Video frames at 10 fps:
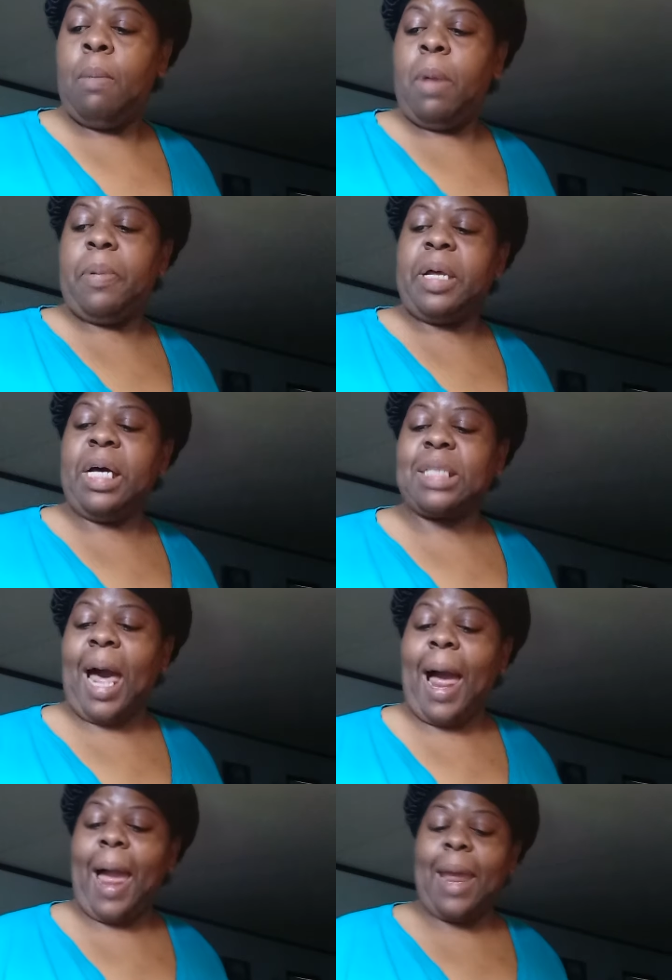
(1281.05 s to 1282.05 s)
But because
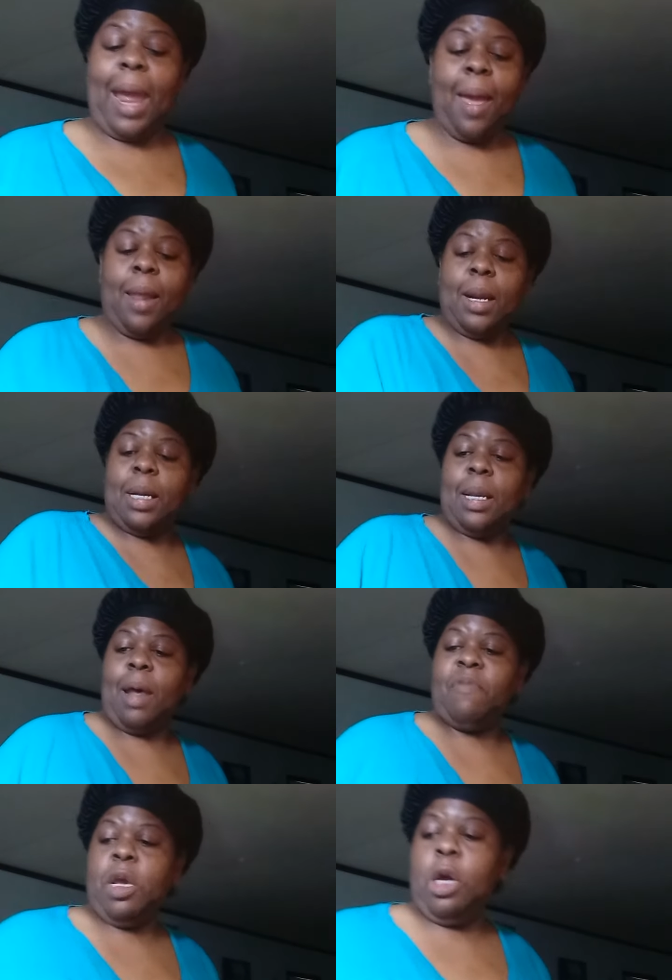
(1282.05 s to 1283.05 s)
I
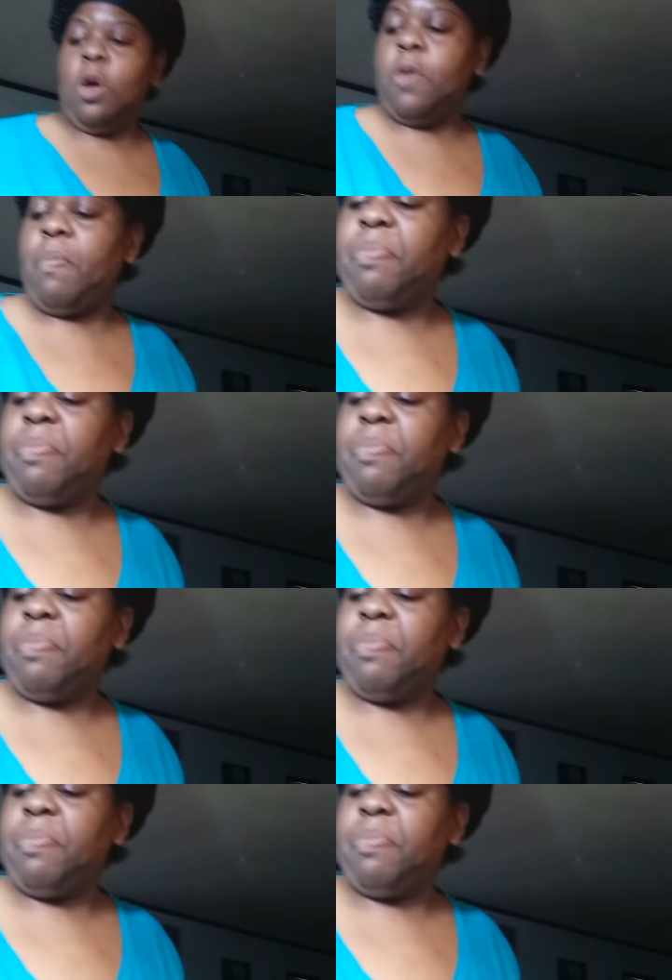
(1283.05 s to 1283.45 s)
love you,